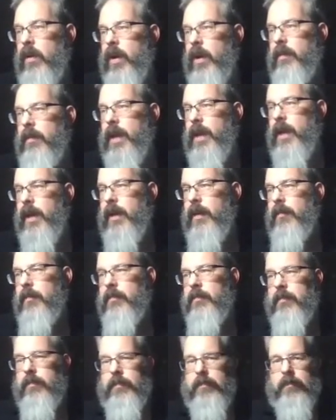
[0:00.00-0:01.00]
I'm at
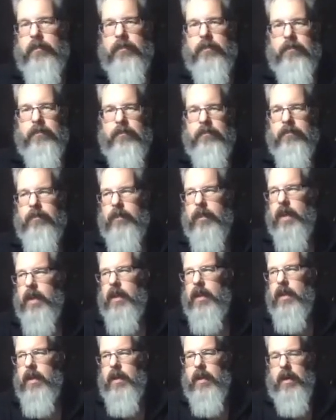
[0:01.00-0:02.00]

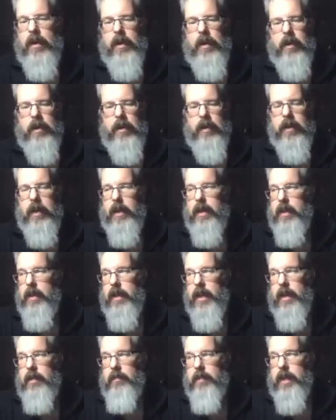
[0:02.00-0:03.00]
uh, in
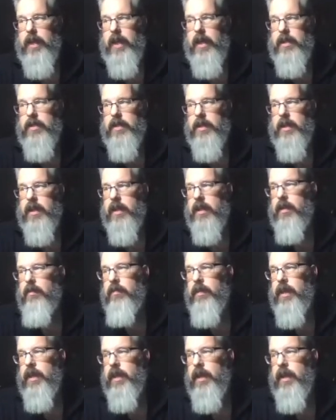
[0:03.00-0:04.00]
the application. I can
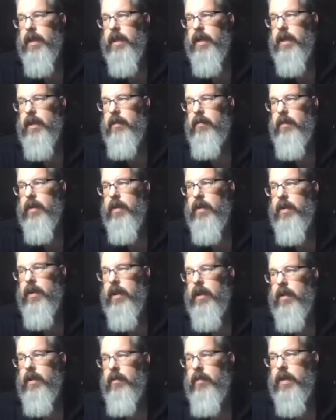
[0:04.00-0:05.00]
be anywhere in
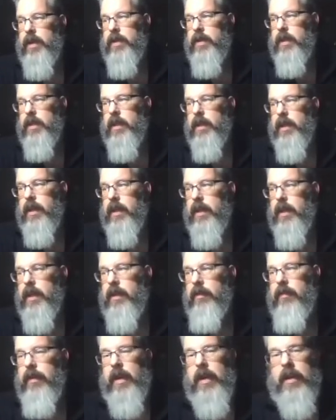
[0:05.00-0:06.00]
any widget.
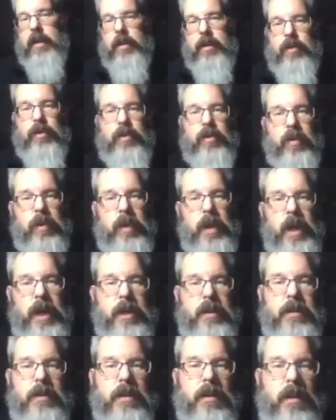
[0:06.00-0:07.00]
If I hit Control
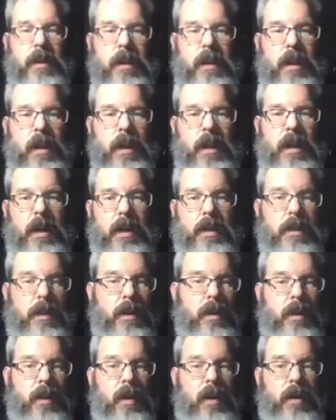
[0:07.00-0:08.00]
S, it's
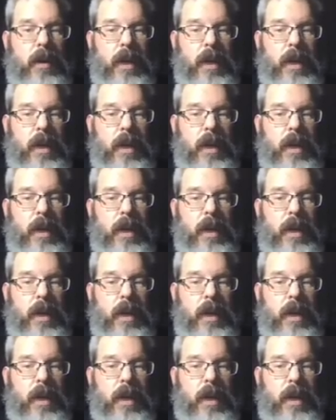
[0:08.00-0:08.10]
going to call